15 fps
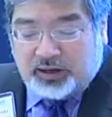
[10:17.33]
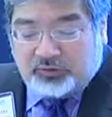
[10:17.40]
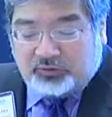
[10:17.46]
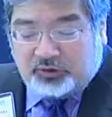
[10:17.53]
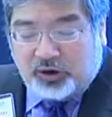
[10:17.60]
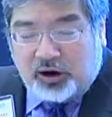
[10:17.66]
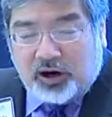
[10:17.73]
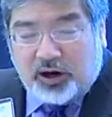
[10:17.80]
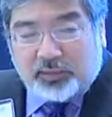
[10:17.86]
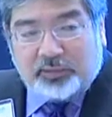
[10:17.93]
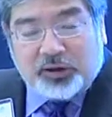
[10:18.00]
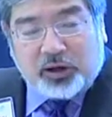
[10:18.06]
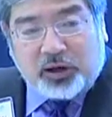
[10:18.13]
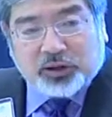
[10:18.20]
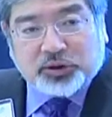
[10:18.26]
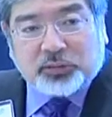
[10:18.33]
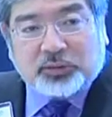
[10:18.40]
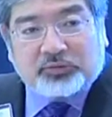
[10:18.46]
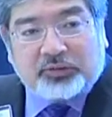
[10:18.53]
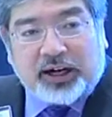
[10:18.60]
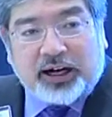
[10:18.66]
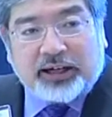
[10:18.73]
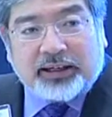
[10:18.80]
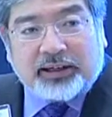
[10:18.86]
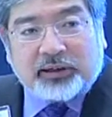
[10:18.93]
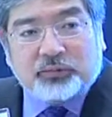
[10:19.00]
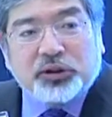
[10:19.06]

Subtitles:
fraud, but also providing